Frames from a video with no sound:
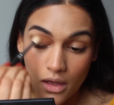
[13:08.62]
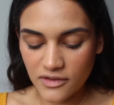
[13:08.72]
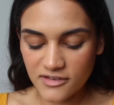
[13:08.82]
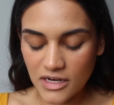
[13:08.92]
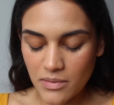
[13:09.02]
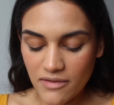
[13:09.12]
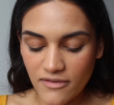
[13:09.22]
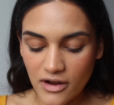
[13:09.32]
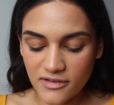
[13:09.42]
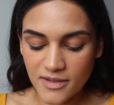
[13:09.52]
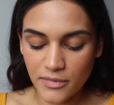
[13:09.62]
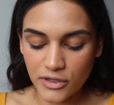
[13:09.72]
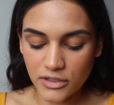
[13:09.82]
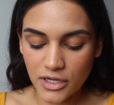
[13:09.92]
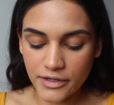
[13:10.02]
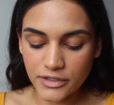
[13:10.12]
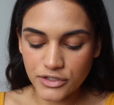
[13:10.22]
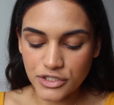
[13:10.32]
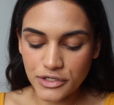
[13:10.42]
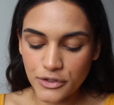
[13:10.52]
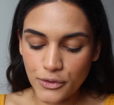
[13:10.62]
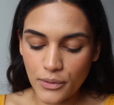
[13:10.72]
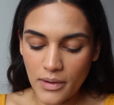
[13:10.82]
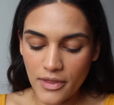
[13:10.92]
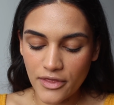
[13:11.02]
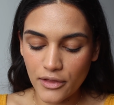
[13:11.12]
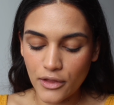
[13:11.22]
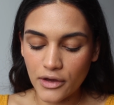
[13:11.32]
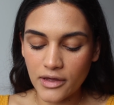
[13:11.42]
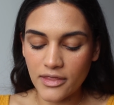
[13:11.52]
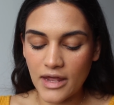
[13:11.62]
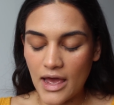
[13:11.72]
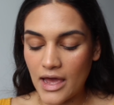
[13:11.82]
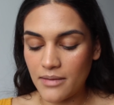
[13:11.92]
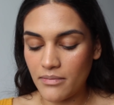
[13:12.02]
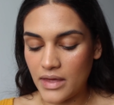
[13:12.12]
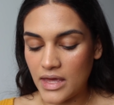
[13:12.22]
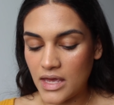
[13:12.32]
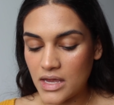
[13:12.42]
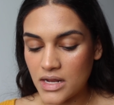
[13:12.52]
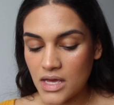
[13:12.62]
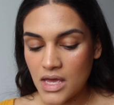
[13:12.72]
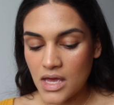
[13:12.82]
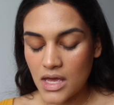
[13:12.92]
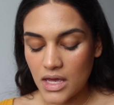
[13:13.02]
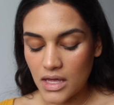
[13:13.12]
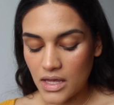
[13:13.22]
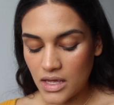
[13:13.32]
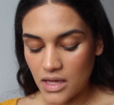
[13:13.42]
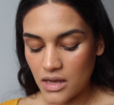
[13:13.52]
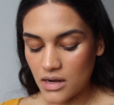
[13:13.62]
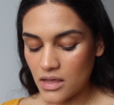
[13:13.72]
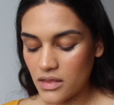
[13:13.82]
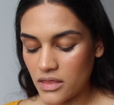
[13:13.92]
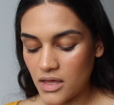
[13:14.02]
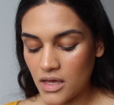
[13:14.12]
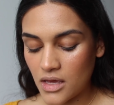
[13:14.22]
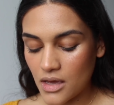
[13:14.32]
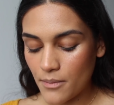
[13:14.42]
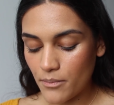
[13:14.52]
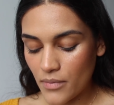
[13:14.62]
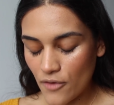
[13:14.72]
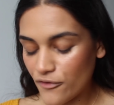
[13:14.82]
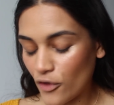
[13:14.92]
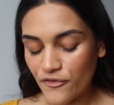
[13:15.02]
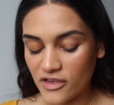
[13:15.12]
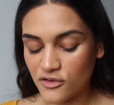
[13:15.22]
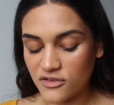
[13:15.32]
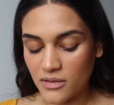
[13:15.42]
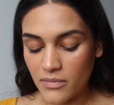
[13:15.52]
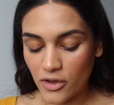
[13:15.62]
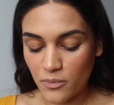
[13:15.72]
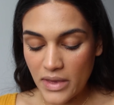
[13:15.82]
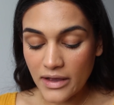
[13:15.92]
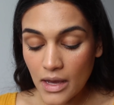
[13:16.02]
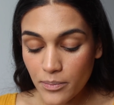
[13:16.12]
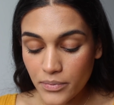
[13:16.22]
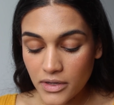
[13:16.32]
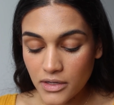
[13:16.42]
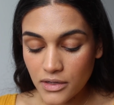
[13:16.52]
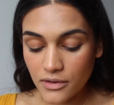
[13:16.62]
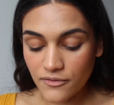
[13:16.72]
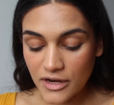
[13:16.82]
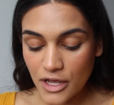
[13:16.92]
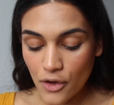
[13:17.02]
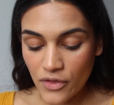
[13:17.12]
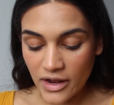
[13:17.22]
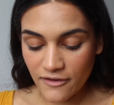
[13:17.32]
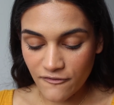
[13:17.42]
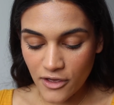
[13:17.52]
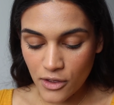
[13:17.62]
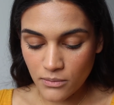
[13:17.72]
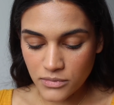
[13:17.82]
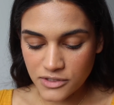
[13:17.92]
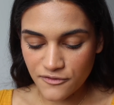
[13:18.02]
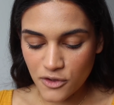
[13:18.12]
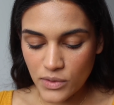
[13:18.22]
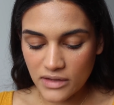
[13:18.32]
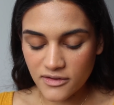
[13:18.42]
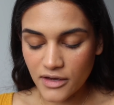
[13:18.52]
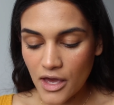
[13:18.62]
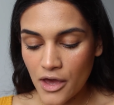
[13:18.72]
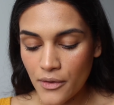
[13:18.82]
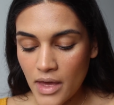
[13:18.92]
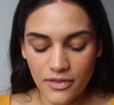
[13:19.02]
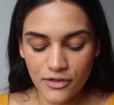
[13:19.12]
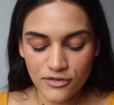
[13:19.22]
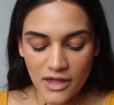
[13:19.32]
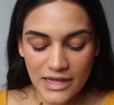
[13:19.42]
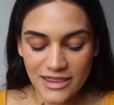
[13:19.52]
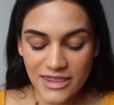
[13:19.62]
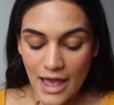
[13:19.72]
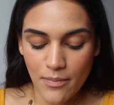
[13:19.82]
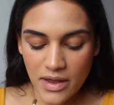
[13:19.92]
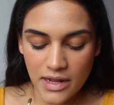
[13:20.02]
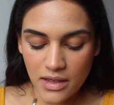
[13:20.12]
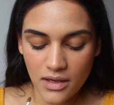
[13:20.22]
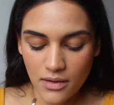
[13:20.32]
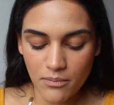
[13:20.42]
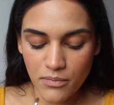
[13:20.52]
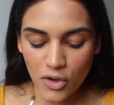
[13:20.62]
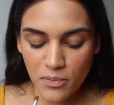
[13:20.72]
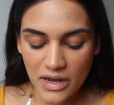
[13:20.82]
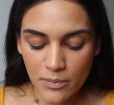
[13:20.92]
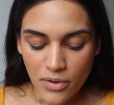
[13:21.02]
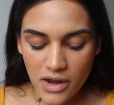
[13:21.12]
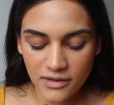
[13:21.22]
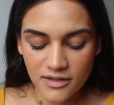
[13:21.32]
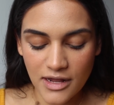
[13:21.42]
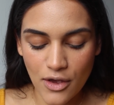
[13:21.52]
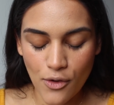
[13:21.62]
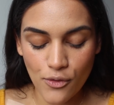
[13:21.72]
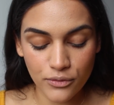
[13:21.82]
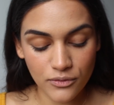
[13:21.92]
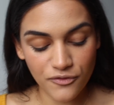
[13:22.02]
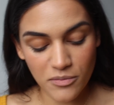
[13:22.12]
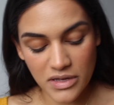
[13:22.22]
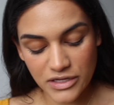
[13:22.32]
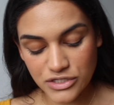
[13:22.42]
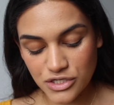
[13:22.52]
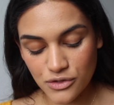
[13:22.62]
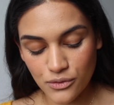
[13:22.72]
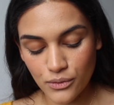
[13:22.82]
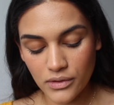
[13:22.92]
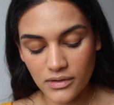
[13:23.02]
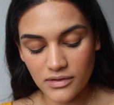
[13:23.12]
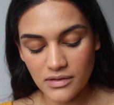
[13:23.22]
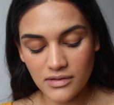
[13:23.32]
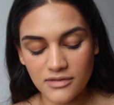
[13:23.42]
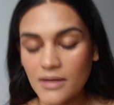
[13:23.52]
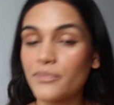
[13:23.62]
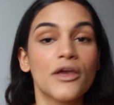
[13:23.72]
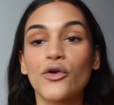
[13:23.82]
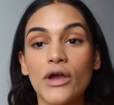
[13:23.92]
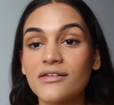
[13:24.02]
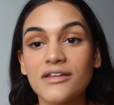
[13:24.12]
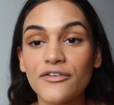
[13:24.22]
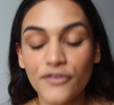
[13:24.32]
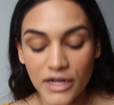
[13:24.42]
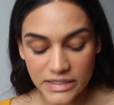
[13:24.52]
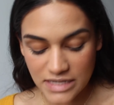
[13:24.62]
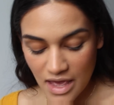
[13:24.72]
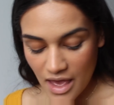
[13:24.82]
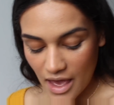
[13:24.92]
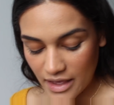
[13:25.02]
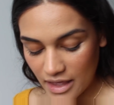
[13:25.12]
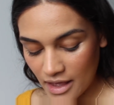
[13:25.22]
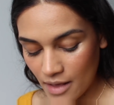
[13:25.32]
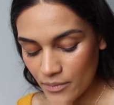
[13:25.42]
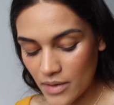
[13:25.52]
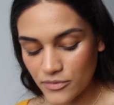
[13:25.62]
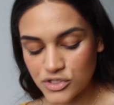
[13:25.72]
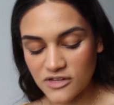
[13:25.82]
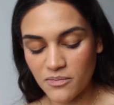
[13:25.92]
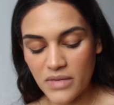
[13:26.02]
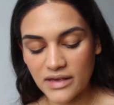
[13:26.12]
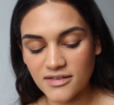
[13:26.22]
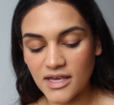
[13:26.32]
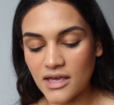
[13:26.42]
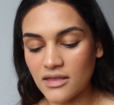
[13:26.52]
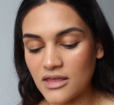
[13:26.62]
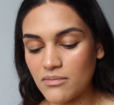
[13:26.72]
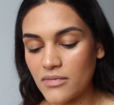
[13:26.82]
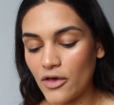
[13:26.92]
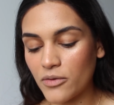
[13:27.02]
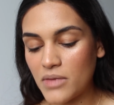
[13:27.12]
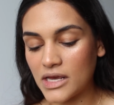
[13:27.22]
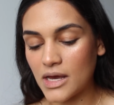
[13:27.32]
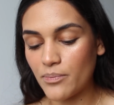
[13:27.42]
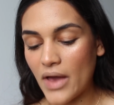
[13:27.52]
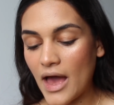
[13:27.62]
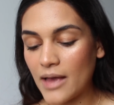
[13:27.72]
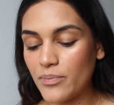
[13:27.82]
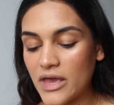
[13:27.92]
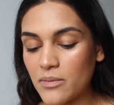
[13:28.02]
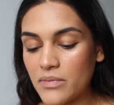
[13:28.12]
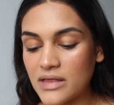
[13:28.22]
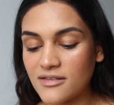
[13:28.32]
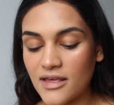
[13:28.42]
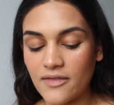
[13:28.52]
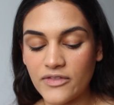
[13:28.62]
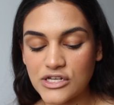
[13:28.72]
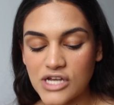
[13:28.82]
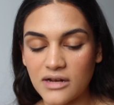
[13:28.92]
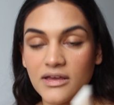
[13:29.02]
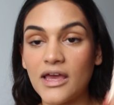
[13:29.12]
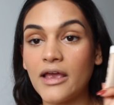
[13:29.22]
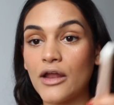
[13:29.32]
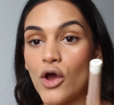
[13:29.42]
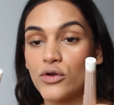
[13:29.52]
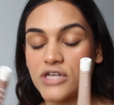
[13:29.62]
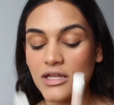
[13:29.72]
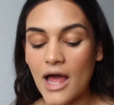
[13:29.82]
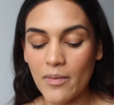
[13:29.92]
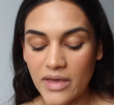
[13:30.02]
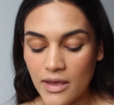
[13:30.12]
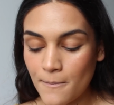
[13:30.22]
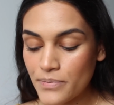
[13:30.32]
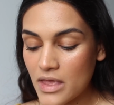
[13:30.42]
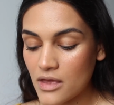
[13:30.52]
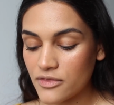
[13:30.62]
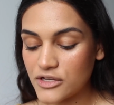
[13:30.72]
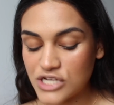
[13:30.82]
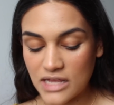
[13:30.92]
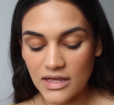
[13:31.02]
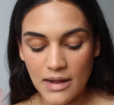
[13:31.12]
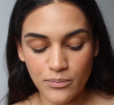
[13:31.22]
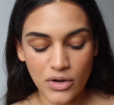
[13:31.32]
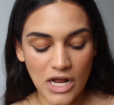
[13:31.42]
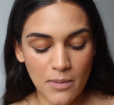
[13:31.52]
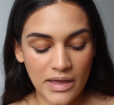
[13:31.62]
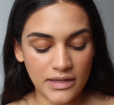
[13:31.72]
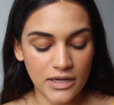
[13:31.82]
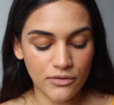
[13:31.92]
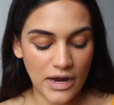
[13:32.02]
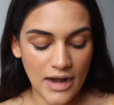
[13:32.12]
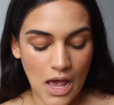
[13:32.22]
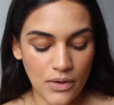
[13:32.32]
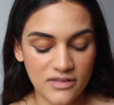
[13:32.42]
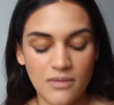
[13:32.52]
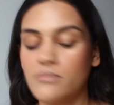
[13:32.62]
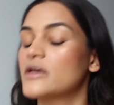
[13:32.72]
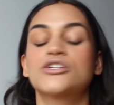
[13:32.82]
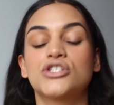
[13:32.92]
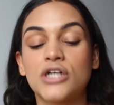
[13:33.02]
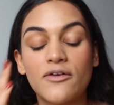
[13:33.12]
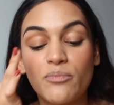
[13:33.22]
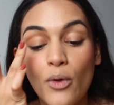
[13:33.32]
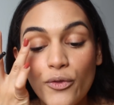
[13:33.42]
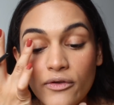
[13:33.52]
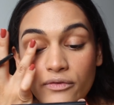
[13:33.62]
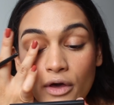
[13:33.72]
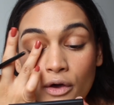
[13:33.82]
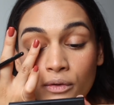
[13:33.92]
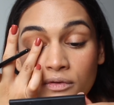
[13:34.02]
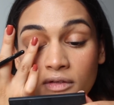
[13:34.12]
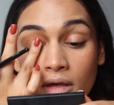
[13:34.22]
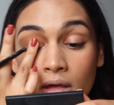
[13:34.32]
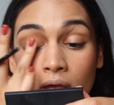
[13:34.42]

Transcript: This is going to be a very similar look to the look that I made in the full face using Milk Makeup video that I filmed a few weeks ago. There's not like that many Milk Makeup products that I own for me to do something crazy different. I am just mixing the Milk Makeup eye pigments in the shade Gig and Hotel Lobby. The shade that I'm putting on my lid right now is a mixture of both of those.